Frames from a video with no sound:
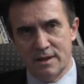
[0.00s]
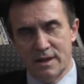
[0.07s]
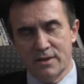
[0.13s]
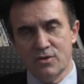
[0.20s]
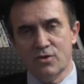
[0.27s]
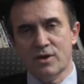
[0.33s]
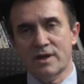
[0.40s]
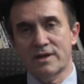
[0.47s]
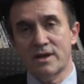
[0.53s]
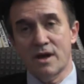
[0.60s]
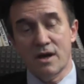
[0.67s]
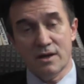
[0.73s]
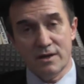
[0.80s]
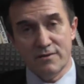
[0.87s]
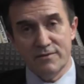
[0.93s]

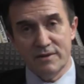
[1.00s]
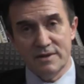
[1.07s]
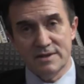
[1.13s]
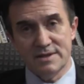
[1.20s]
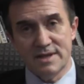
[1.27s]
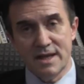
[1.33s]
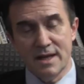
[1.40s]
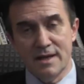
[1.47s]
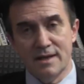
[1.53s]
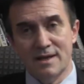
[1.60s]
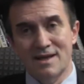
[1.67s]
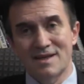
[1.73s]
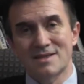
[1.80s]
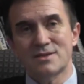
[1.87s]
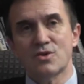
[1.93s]
echocardiography is
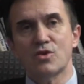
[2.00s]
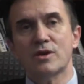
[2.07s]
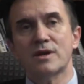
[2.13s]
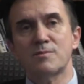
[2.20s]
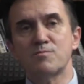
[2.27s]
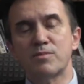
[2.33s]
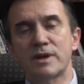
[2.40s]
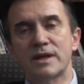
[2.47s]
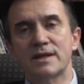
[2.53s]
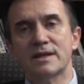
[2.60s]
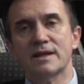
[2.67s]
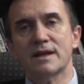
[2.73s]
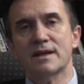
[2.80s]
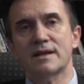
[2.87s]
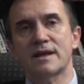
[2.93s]
done, so
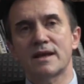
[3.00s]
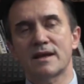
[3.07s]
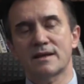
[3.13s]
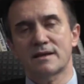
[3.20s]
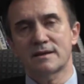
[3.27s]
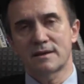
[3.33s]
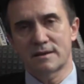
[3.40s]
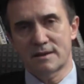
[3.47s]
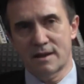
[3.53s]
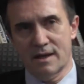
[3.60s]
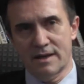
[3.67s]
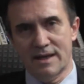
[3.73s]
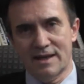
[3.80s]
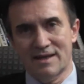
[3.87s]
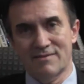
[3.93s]
complete cardiac
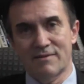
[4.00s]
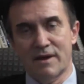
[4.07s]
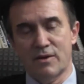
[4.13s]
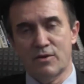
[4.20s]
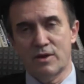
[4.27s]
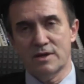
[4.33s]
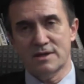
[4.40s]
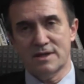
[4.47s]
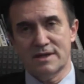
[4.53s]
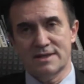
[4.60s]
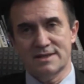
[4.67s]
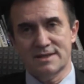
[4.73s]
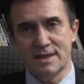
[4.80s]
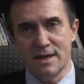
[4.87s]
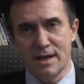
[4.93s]
evaluation
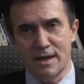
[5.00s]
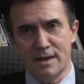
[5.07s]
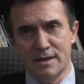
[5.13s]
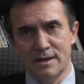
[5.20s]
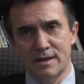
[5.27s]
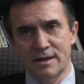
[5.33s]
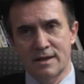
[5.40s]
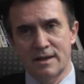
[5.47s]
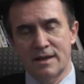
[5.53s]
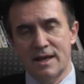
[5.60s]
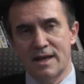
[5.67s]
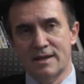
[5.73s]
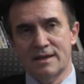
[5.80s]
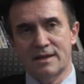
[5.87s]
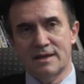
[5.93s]
is done,
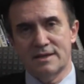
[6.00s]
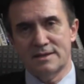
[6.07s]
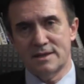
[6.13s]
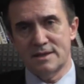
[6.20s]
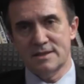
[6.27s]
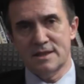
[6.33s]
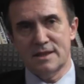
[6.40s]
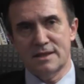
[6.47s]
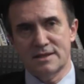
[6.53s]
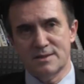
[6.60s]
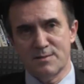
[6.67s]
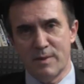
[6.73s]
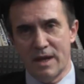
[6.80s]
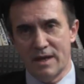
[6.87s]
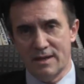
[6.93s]
and the decision
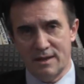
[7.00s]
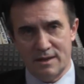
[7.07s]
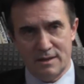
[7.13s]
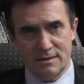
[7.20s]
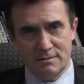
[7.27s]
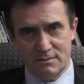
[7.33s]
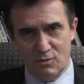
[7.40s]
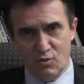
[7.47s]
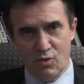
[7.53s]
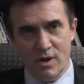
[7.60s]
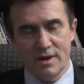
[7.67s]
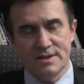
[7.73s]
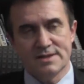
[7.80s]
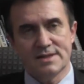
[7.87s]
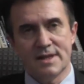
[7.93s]
is made in
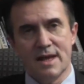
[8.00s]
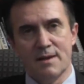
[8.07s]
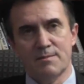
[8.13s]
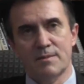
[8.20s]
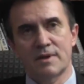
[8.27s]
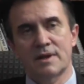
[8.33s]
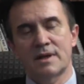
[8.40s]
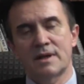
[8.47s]
one step.